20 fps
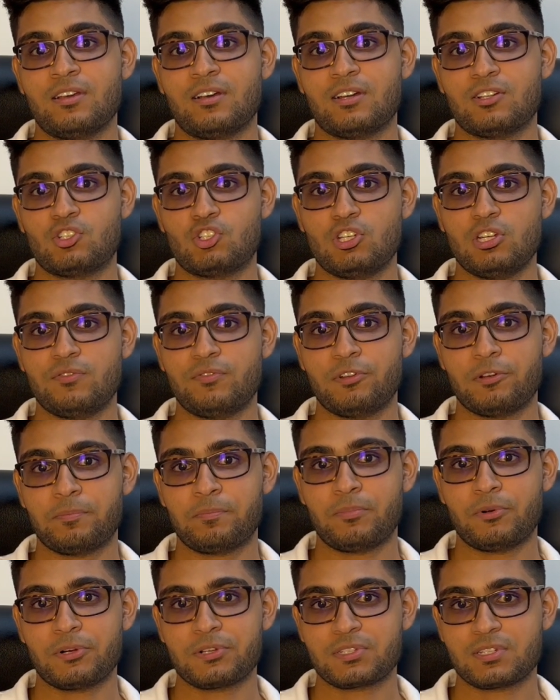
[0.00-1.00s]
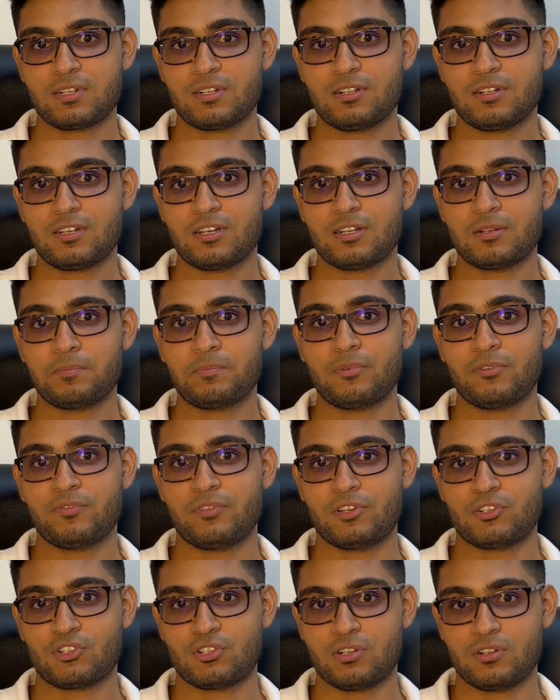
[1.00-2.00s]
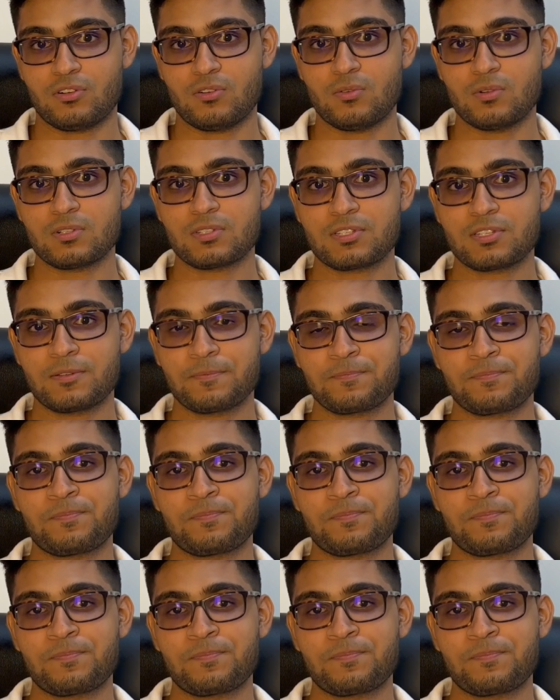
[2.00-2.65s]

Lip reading: achieve their personal and professional goals.